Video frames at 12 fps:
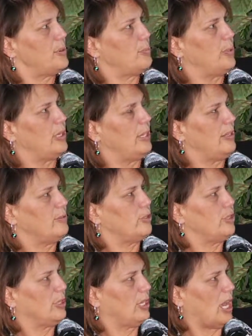and beliefs
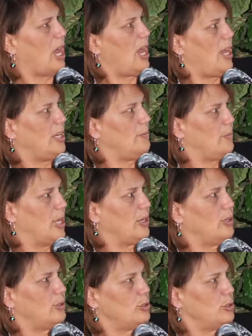should guide
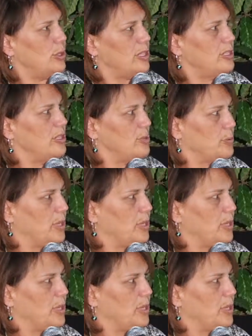medical choices